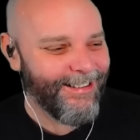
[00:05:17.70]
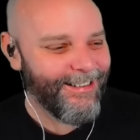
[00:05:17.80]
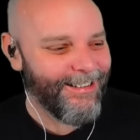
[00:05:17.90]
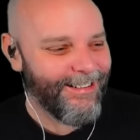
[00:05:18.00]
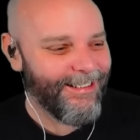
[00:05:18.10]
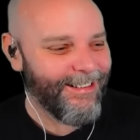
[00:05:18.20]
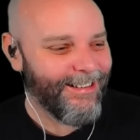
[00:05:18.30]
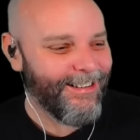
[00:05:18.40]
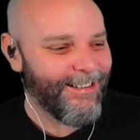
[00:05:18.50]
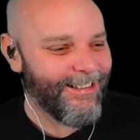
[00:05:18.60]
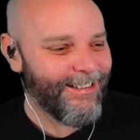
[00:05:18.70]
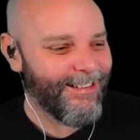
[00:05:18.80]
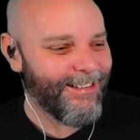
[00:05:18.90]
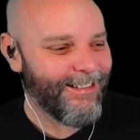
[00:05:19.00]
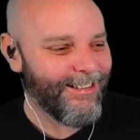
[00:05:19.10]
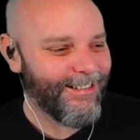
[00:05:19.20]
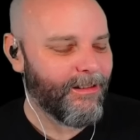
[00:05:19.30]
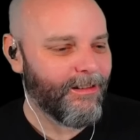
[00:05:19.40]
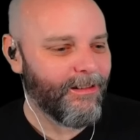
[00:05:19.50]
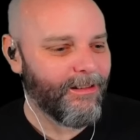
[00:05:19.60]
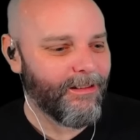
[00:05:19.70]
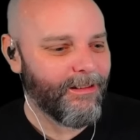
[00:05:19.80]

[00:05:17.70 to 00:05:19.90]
No one is speaking in this clip.